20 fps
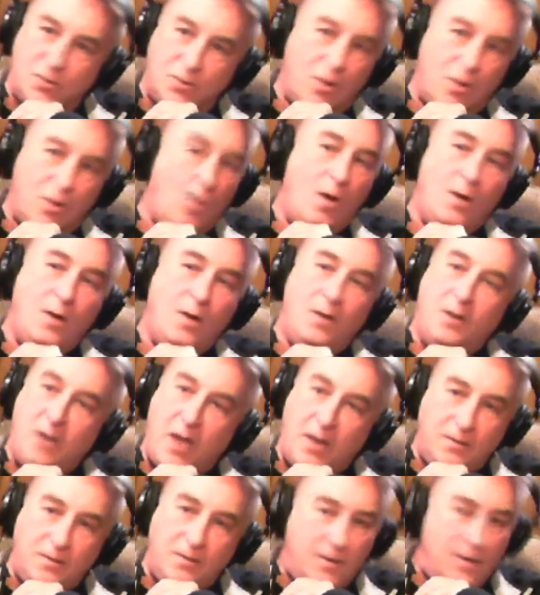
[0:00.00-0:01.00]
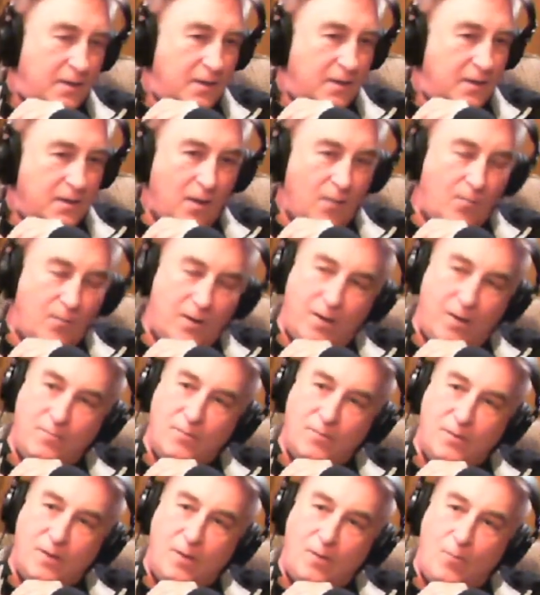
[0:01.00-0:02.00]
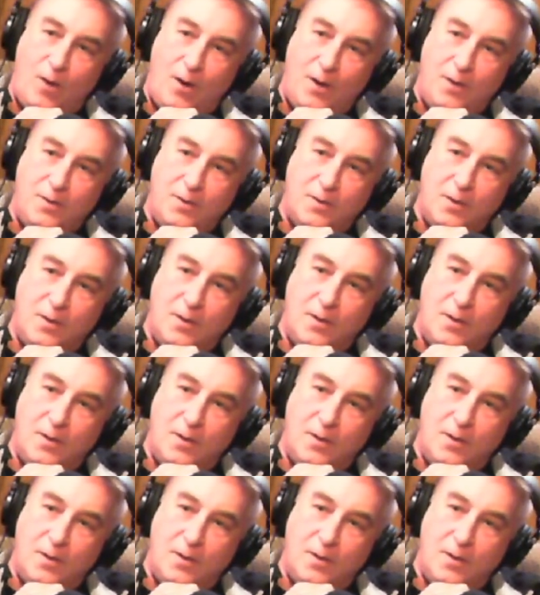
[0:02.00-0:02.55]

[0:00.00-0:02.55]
go on the net and they can get whatever they want.